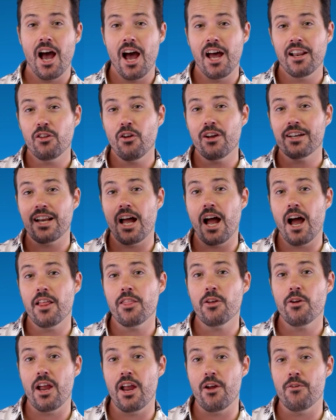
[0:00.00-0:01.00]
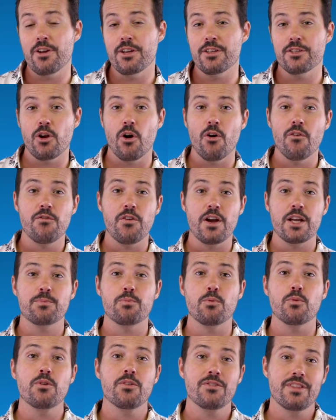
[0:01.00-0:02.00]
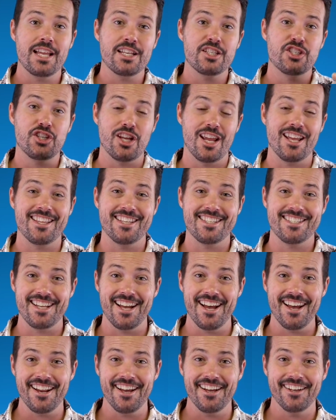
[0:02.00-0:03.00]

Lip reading: unlike other areas of Facebook that share this data.